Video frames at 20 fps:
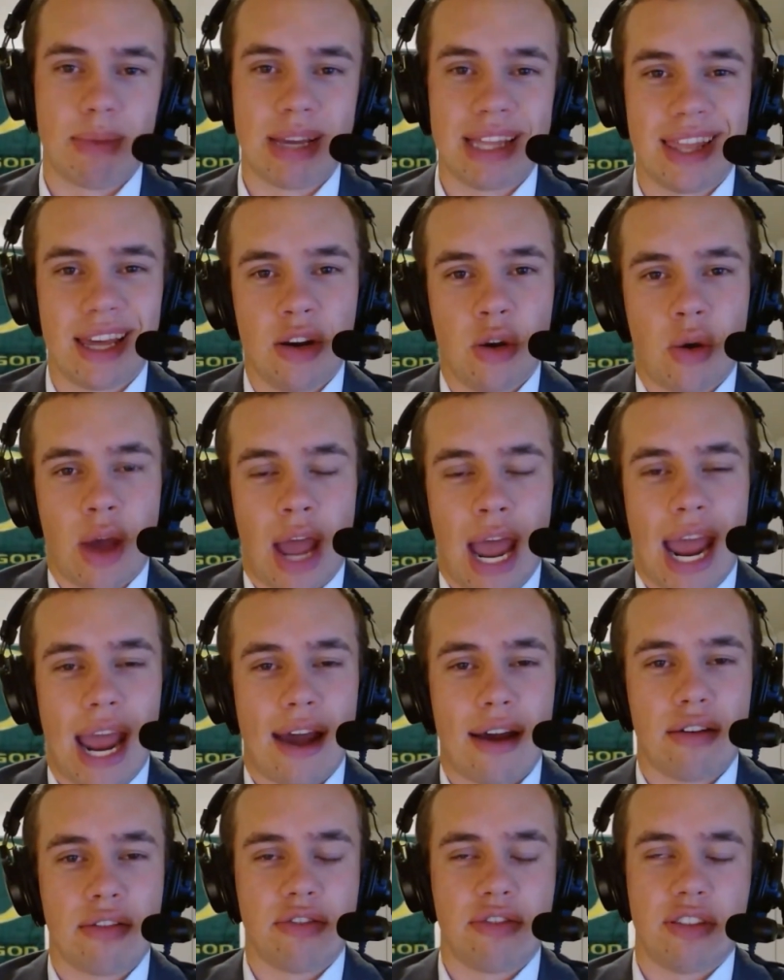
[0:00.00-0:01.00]
I mean, they don't
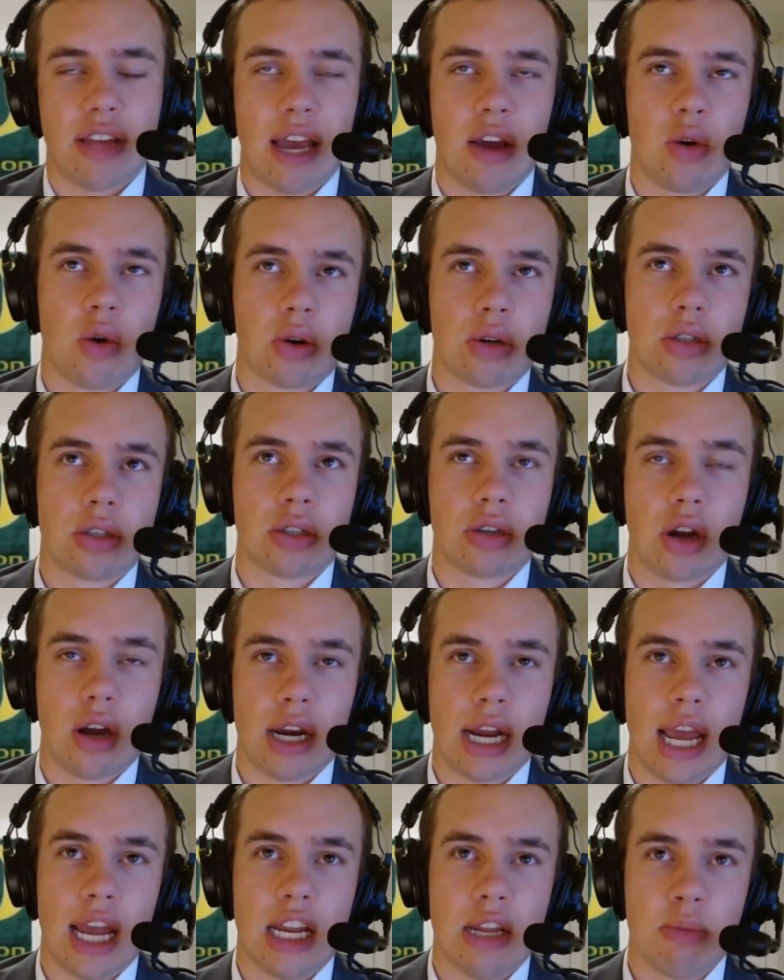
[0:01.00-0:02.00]
have Ed
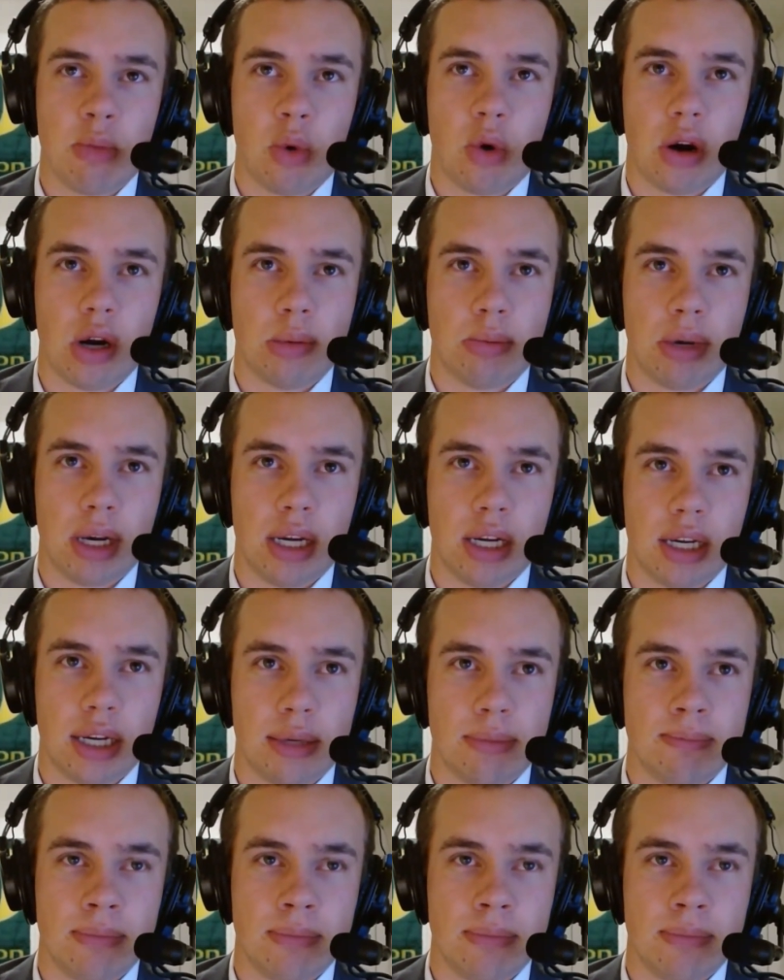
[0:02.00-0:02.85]
Orgeron anymore, but,